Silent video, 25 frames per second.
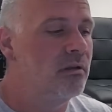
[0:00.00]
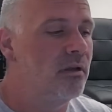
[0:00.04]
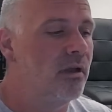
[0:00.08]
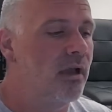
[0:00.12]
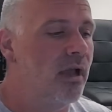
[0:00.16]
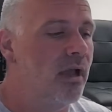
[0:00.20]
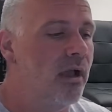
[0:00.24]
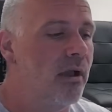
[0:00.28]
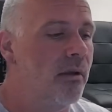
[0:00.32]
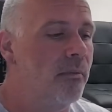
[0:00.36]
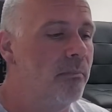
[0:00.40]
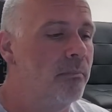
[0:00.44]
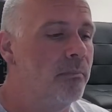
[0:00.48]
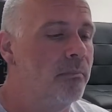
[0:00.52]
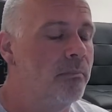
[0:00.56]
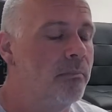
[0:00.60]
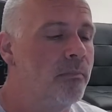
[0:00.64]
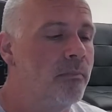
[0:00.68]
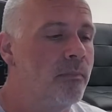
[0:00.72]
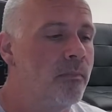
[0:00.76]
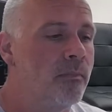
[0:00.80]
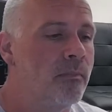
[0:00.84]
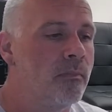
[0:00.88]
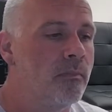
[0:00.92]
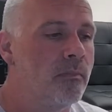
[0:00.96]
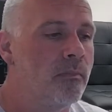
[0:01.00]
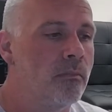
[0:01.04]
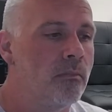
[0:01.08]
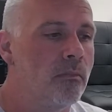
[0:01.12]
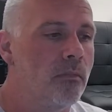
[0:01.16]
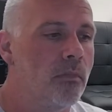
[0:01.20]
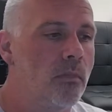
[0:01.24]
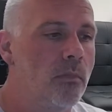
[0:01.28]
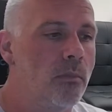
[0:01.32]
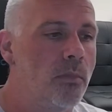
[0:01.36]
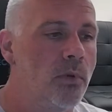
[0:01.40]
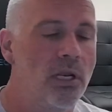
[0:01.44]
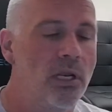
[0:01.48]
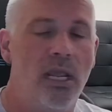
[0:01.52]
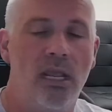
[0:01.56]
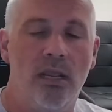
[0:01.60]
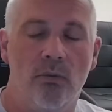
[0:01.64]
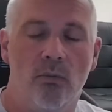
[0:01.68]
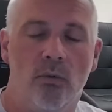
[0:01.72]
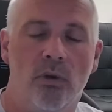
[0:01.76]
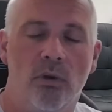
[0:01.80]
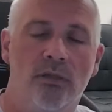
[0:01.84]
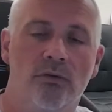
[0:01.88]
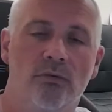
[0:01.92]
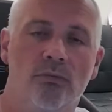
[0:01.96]
Um, but hey,
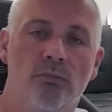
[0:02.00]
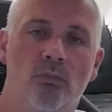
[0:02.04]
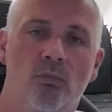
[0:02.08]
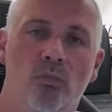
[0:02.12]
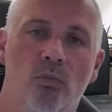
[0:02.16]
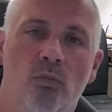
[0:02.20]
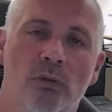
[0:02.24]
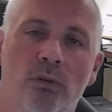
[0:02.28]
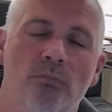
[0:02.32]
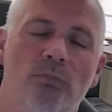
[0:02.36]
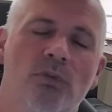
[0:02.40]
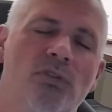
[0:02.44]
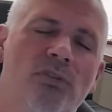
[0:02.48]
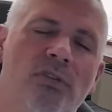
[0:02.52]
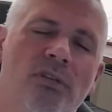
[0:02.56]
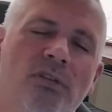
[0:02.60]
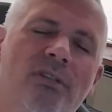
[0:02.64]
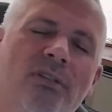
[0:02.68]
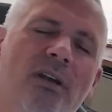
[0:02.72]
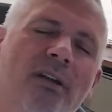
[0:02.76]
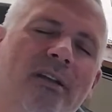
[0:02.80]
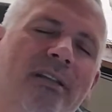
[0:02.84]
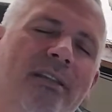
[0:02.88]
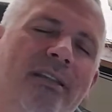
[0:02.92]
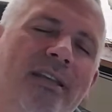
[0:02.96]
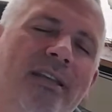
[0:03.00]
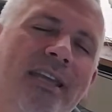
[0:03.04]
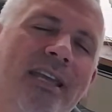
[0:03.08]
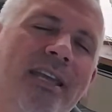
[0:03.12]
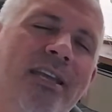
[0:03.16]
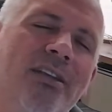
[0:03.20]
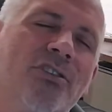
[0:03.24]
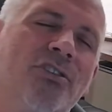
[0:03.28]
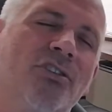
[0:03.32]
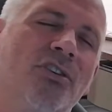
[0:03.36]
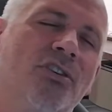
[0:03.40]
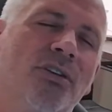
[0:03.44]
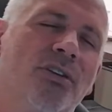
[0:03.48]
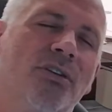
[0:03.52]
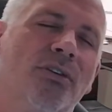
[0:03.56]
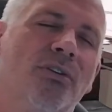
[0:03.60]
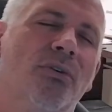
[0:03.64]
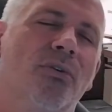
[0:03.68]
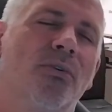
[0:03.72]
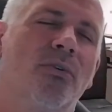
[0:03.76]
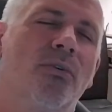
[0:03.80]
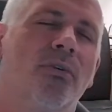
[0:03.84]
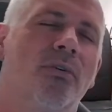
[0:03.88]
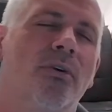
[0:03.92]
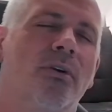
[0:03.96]
when they're when music's on in the kitchen
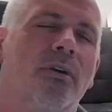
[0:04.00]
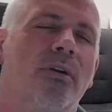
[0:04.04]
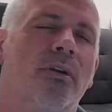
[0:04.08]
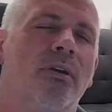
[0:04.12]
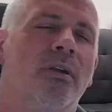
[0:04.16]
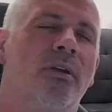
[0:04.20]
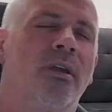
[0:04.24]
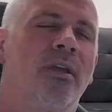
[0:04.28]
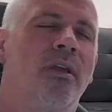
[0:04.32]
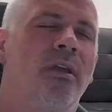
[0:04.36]
or